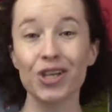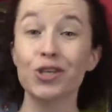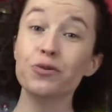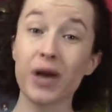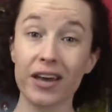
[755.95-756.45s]

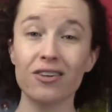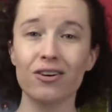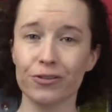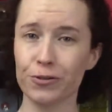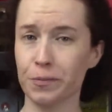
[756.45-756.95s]
You can
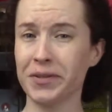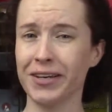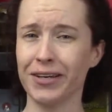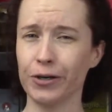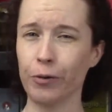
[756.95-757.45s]
also
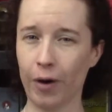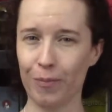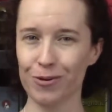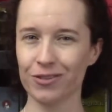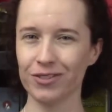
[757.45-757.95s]
play
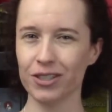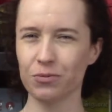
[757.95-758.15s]
cooperatively,